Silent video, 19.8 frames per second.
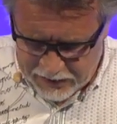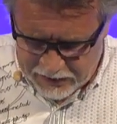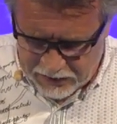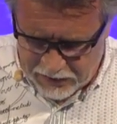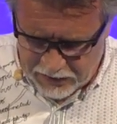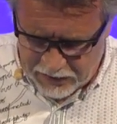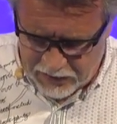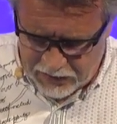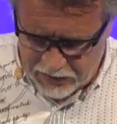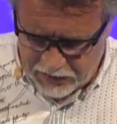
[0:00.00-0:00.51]

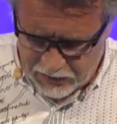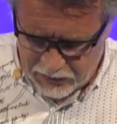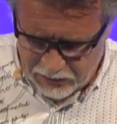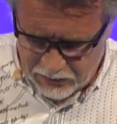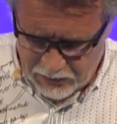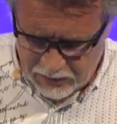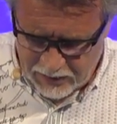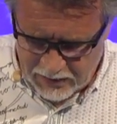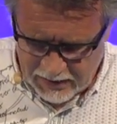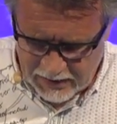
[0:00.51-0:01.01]
that
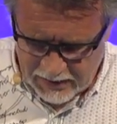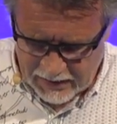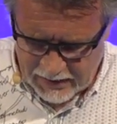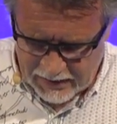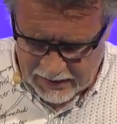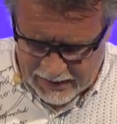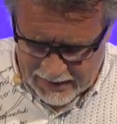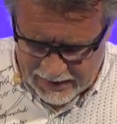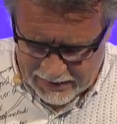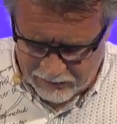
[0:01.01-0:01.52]
you
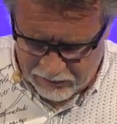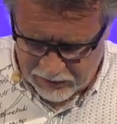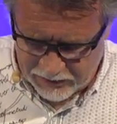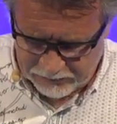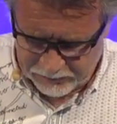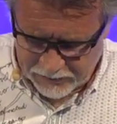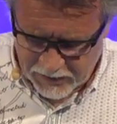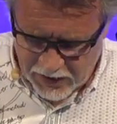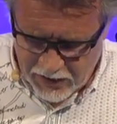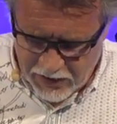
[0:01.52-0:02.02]
have.
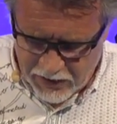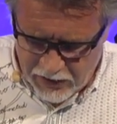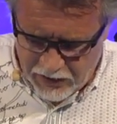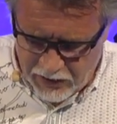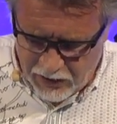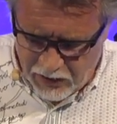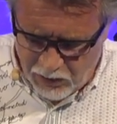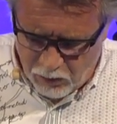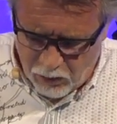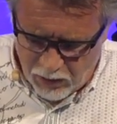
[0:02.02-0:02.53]

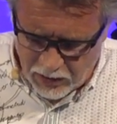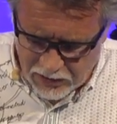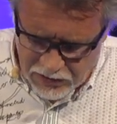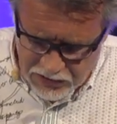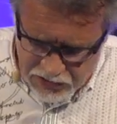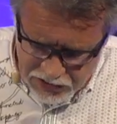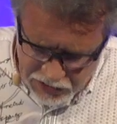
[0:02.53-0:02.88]
Once